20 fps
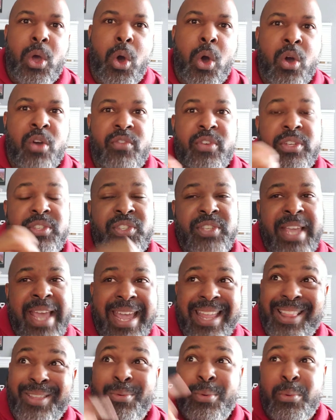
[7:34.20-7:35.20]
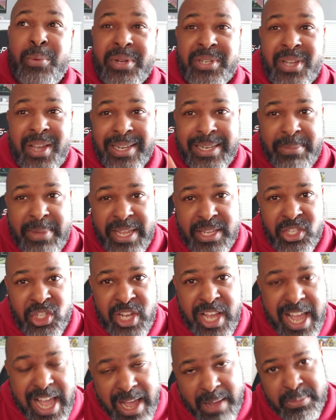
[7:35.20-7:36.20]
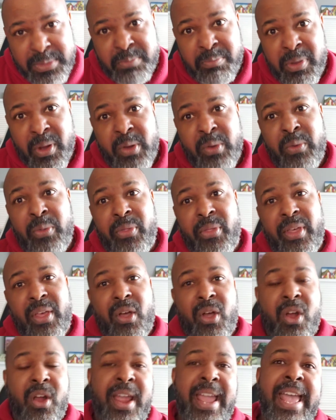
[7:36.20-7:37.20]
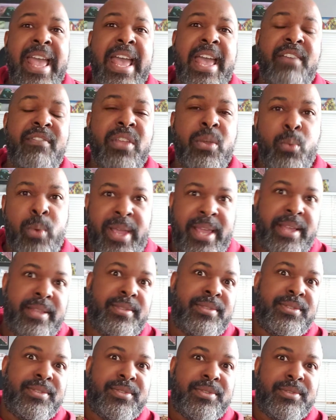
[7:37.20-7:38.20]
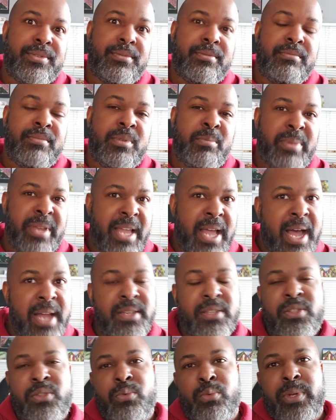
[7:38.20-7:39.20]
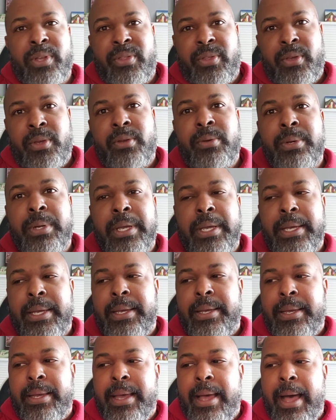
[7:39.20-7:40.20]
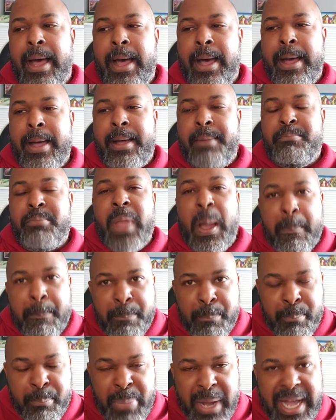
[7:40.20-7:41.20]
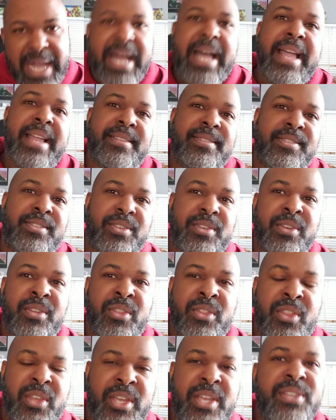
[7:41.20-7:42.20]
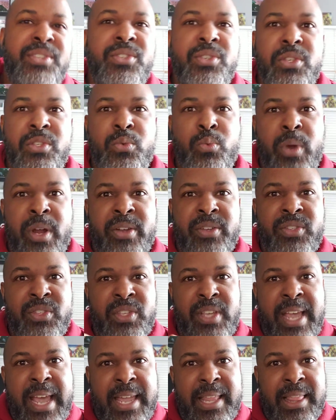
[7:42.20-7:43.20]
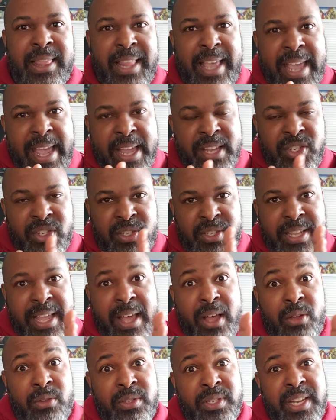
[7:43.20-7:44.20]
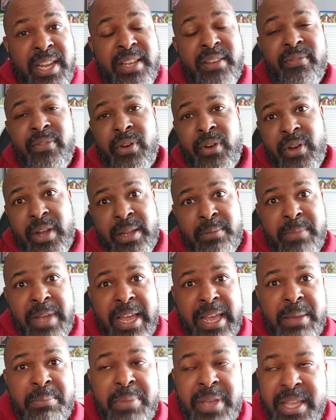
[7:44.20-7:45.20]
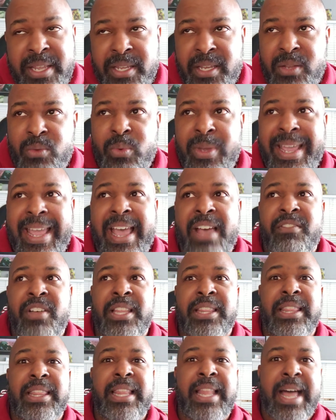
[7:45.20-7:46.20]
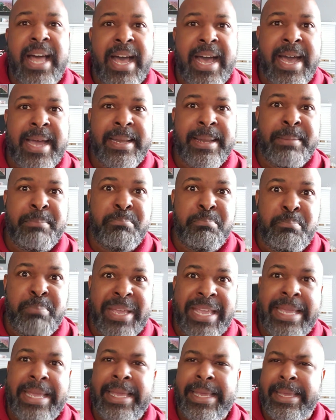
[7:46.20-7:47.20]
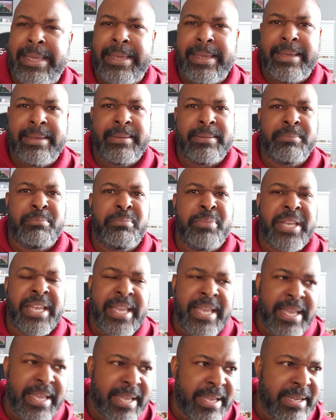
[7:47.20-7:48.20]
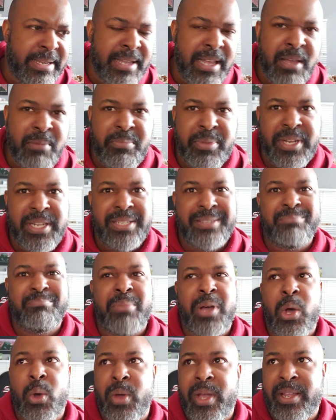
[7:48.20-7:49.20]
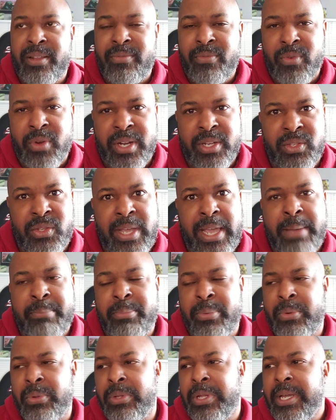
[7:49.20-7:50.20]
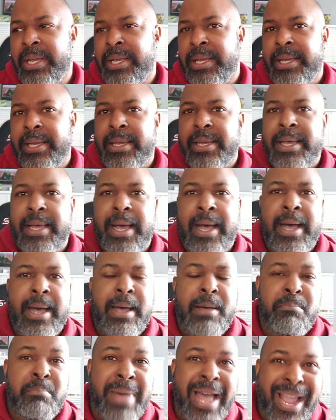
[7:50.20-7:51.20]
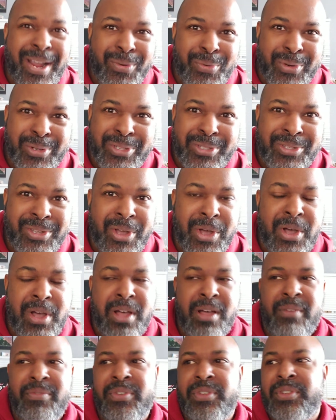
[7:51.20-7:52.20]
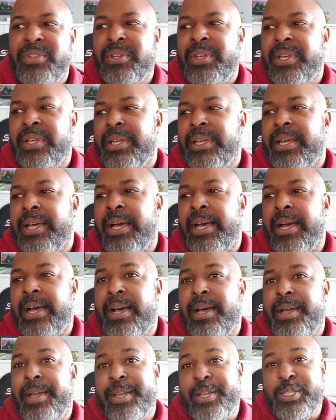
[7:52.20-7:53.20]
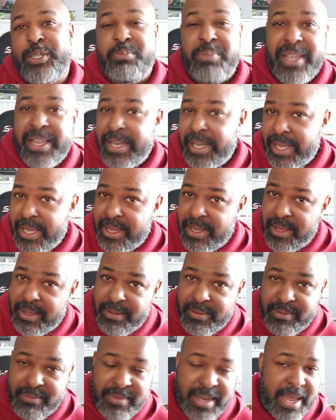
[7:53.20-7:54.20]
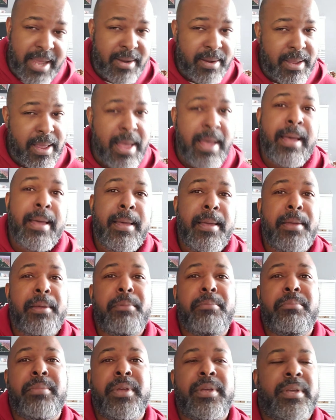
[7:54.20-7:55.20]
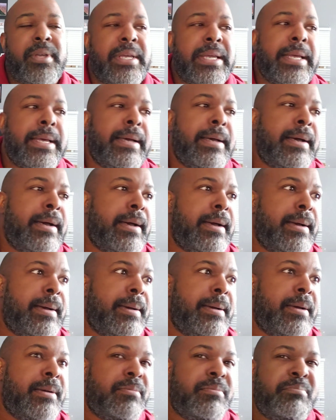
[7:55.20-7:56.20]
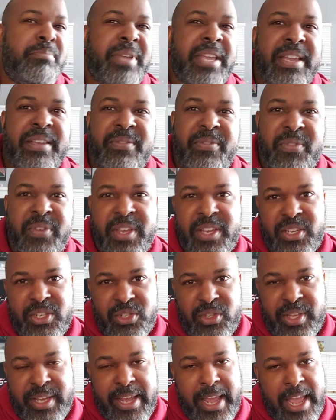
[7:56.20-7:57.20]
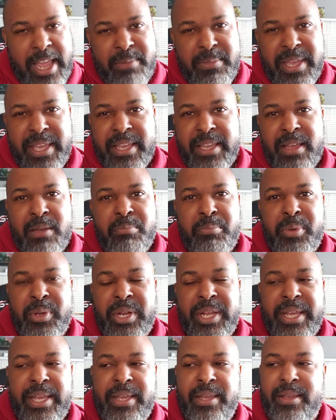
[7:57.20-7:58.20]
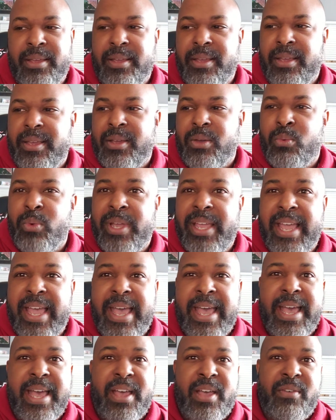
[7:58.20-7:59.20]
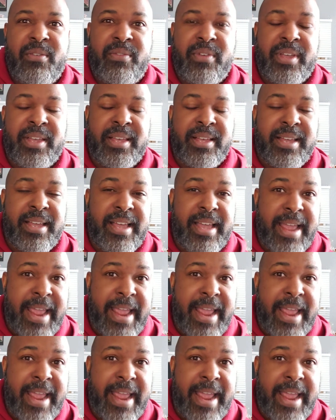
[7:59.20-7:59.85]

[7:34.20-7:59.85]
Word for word: over Seattle. When we're talking about jobs, both are heavyweights, to be honest with you. Um, but this is where Seattle edges out Denver, in my opinion. We have a lot of big, big companies. Boeing, for example, uh, Microsoft, uh, Expedia.com, uh, Big Fish, the gaming company. We have uh,